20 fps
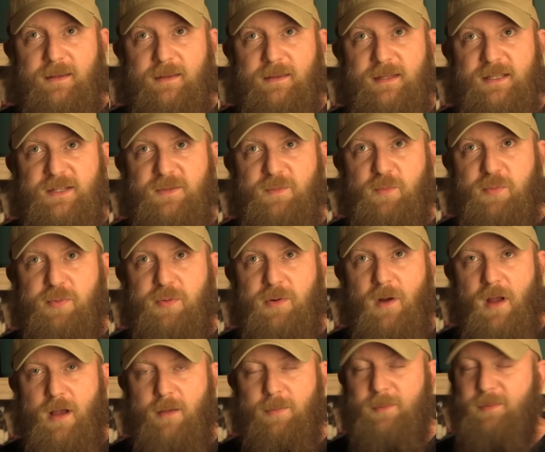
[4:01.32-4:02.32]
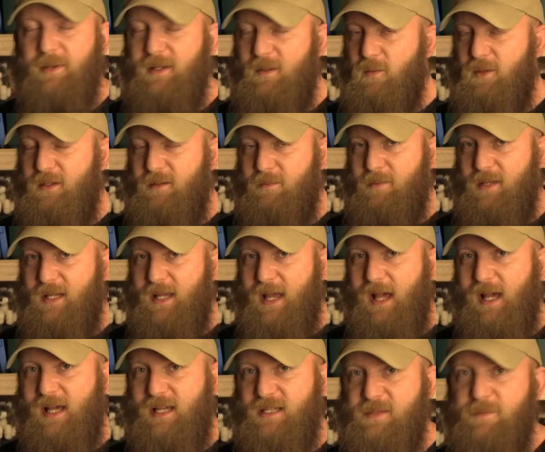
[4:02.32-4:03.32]
this probably wouldn't be
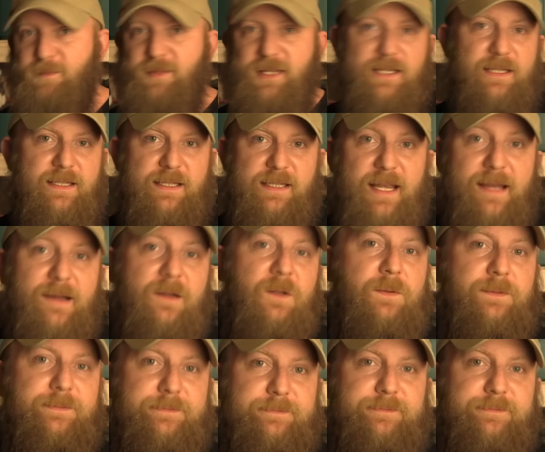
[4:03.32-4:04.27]
as big a deal.